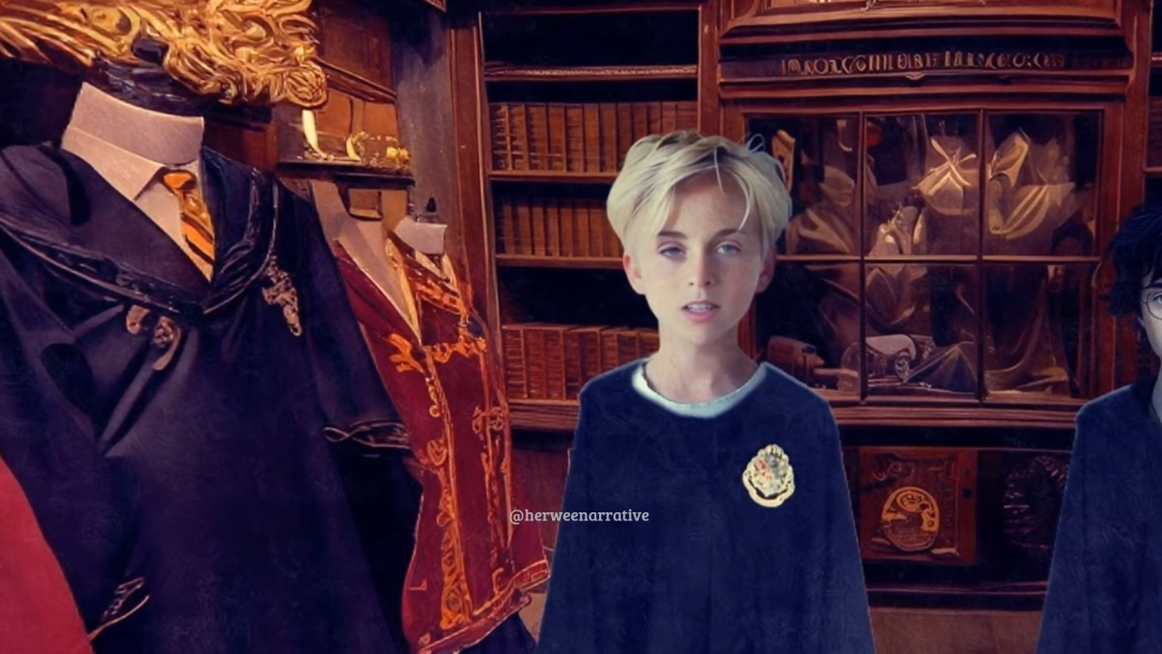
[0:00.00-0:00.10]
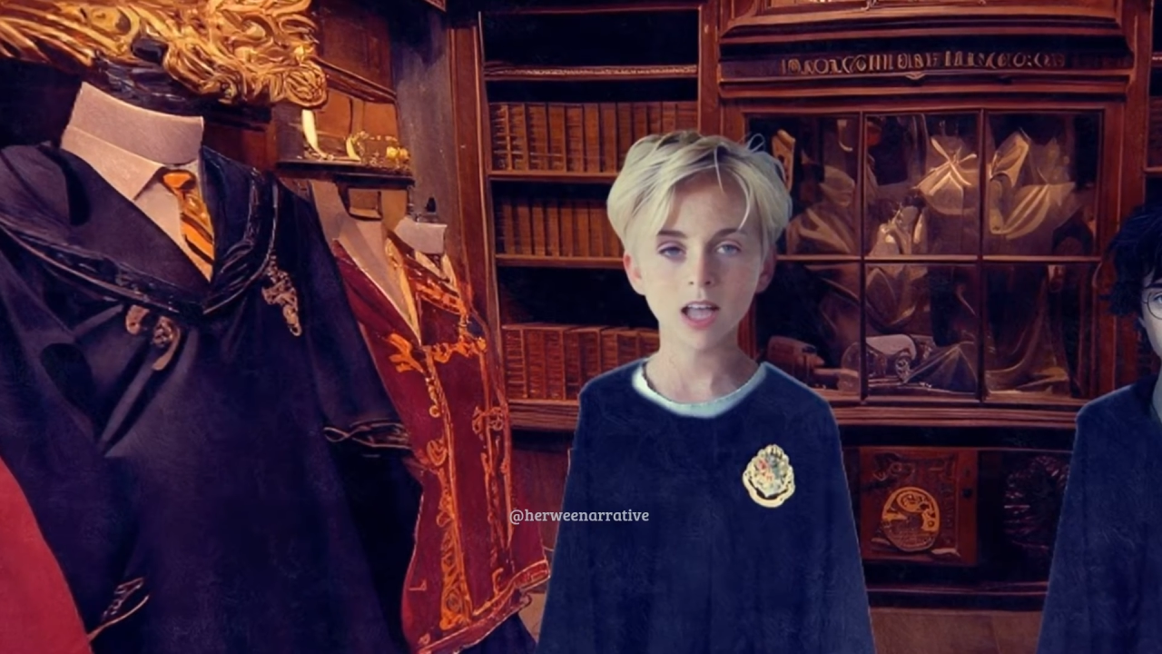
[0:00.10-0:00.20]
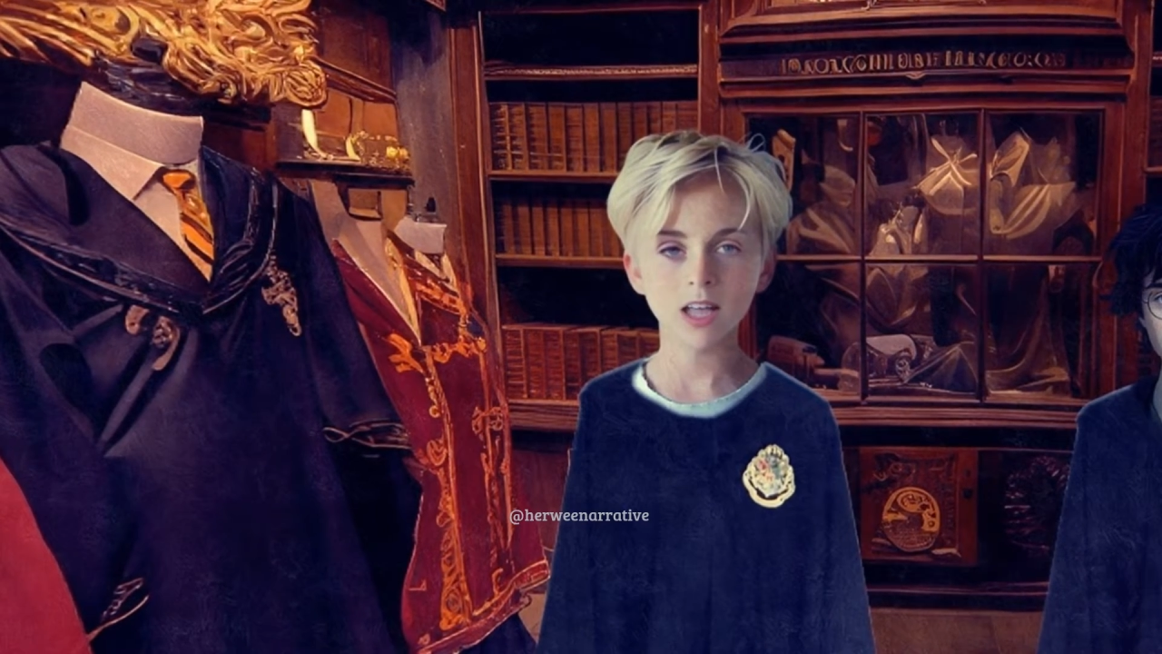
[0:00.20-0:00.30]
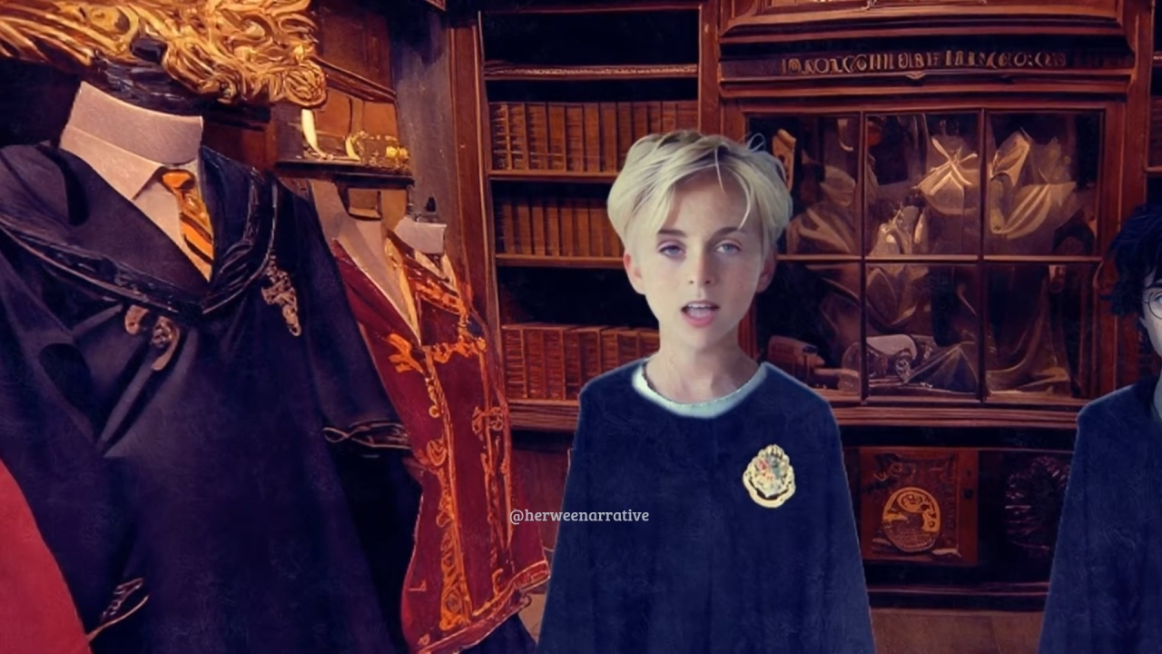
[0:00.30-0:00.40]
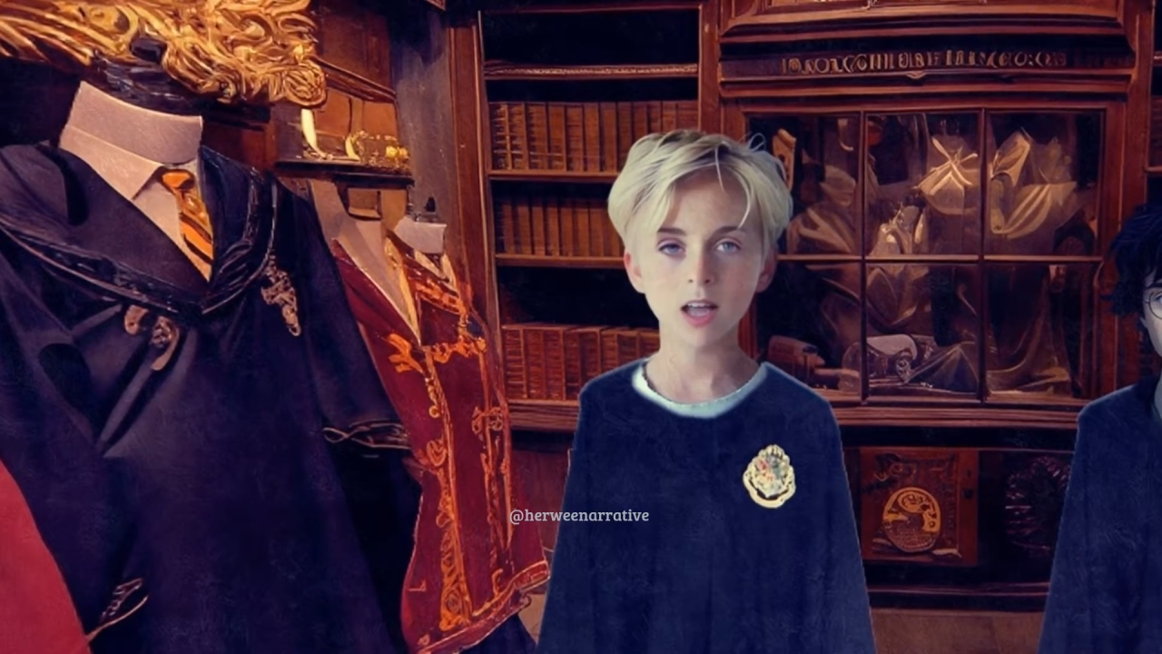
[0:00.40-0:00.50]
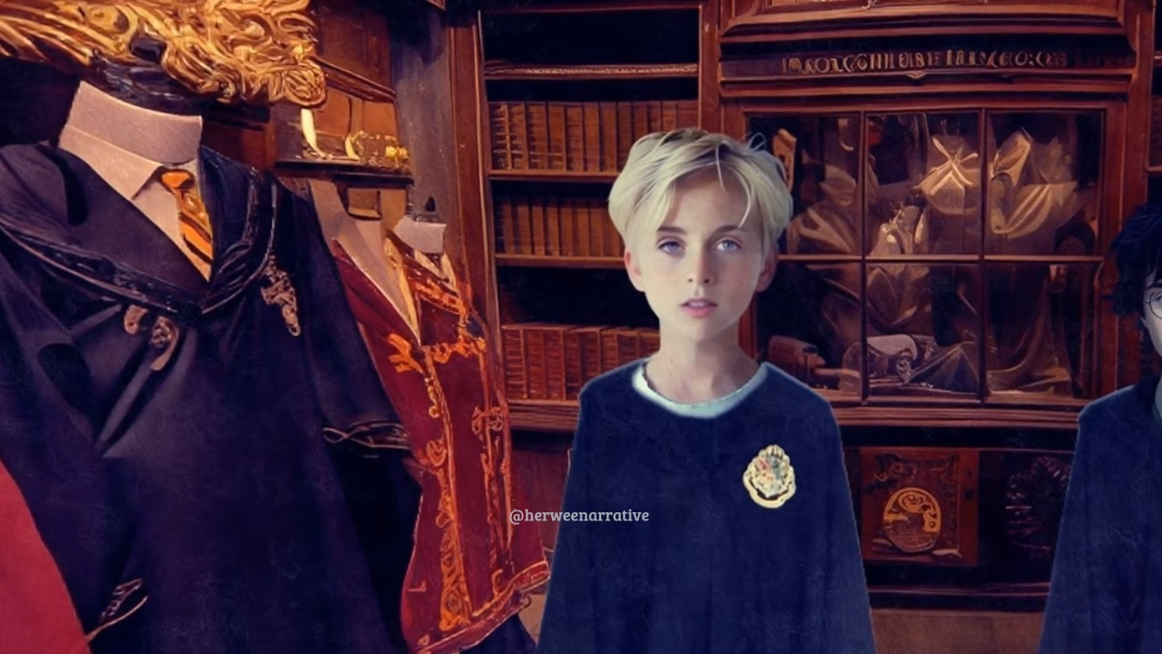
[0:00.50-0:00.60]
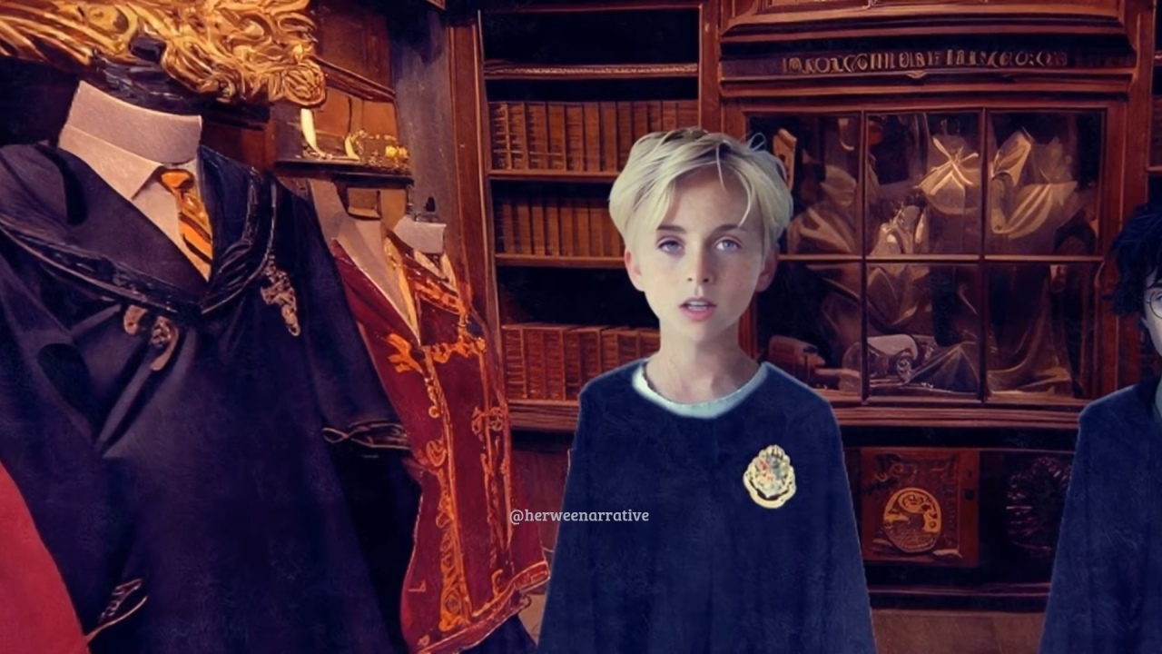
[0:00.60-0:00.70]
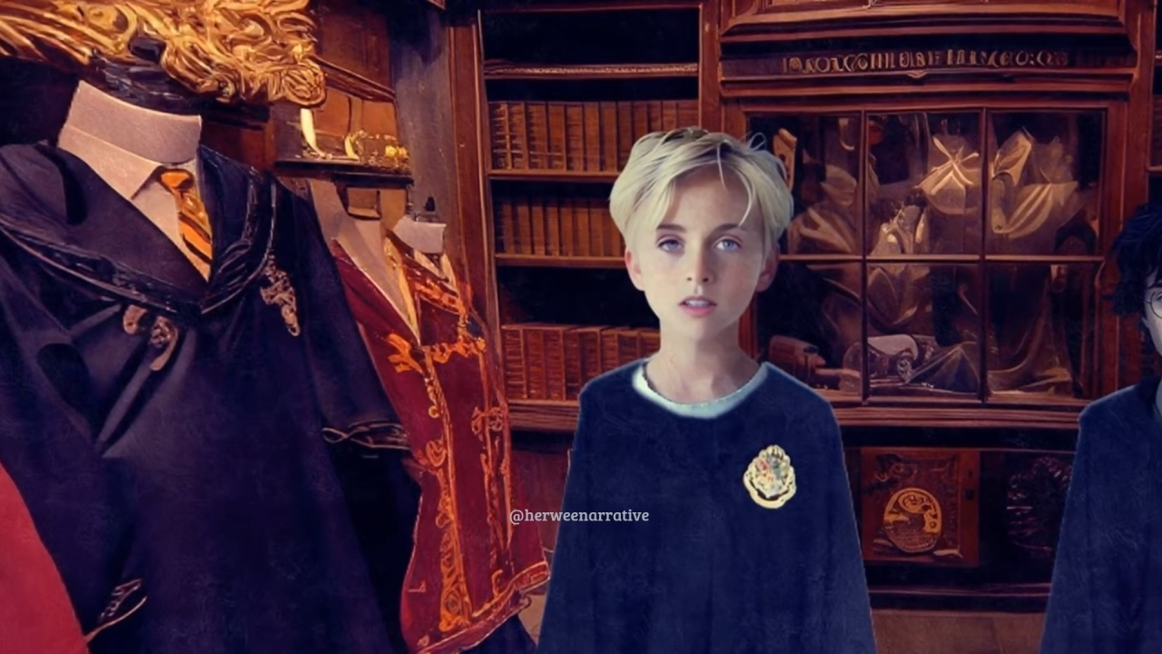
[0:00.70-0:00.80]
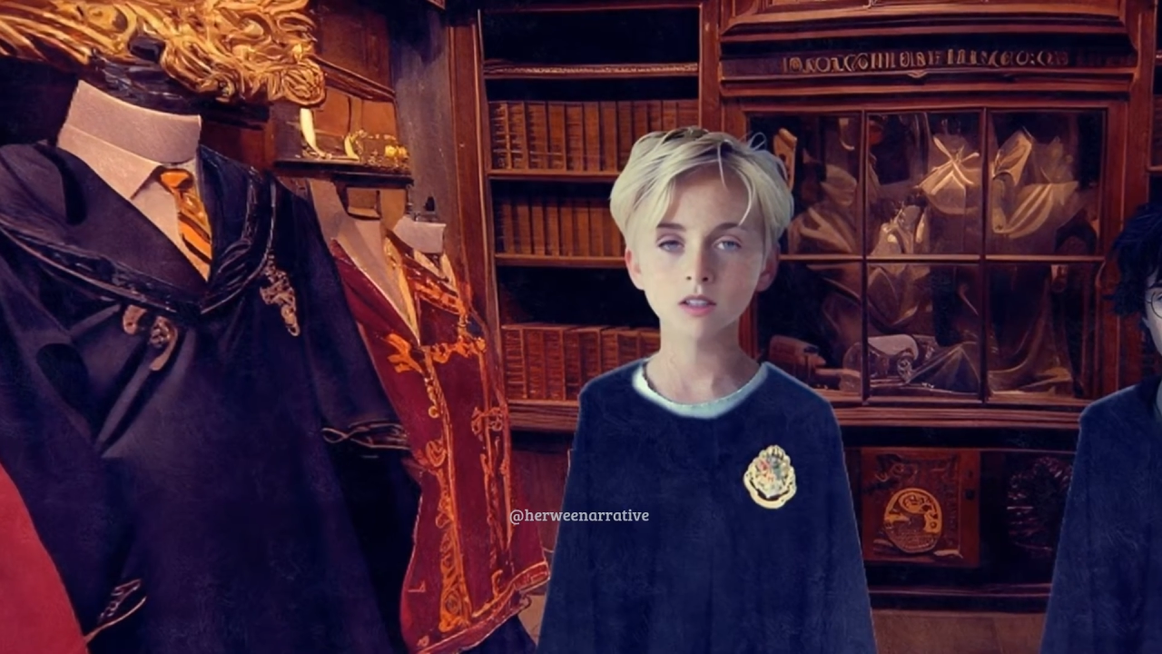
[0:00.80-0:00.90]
Then I'm going